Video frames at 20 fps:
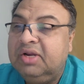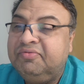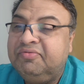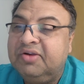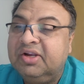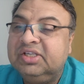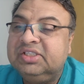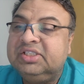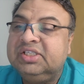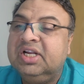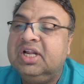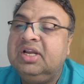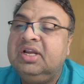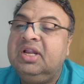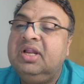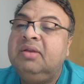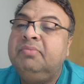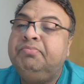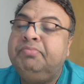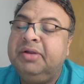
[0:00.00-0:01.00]
function
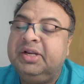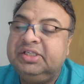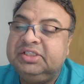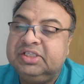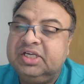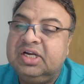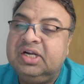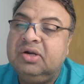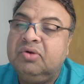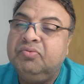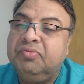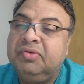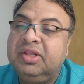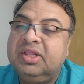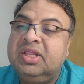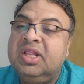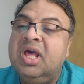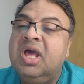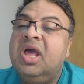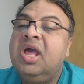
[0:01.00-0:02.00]
in patients
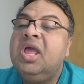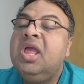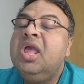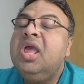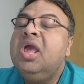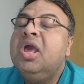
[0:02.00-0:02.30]
with the